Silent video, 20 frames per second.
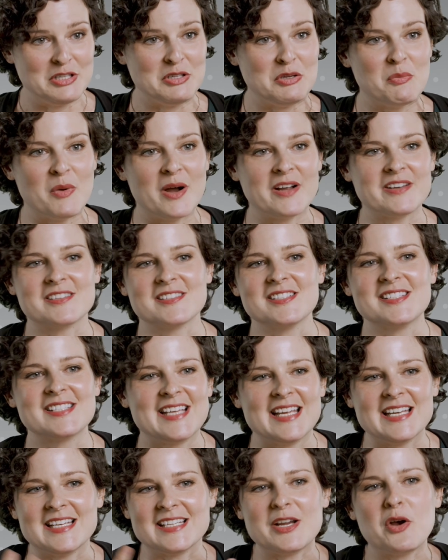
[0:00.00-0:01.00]
you want your
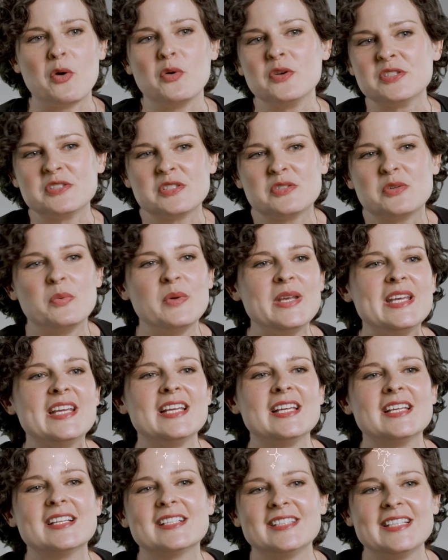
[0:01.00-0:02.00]
skin
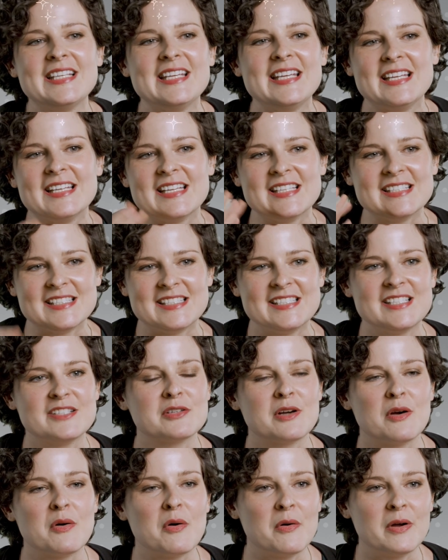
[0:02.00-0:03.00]
squeaky clean and
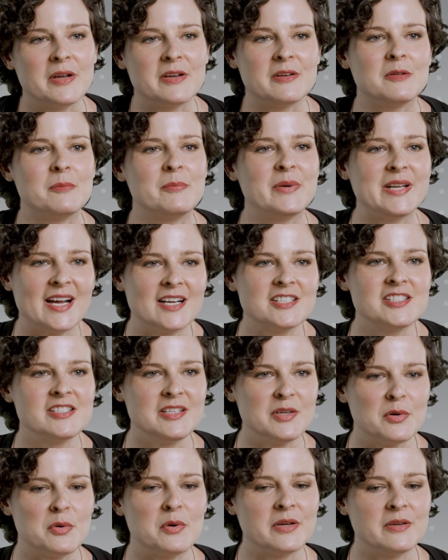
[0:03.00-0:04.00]
zero oil, but
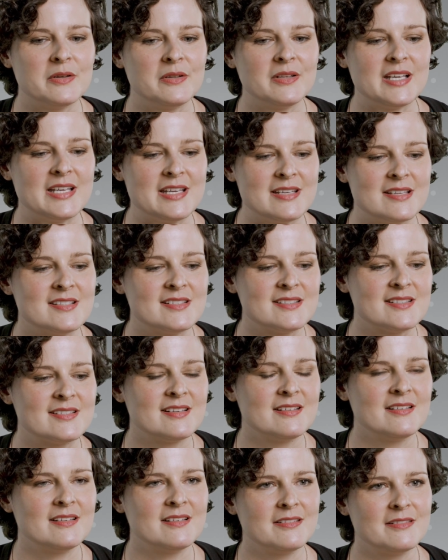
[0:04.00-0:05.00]
actually oil
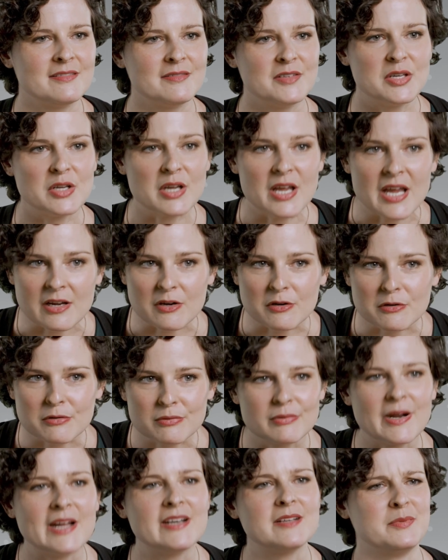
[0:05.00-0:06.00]
is
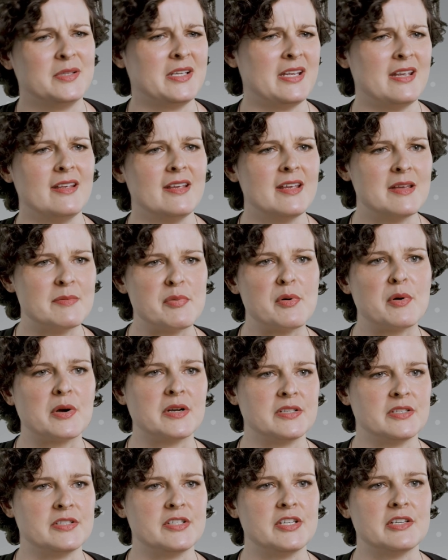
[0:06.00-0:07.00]
incredibly
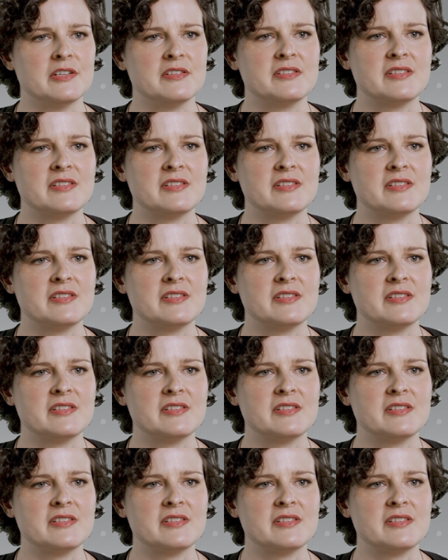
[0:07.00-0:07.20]
important to your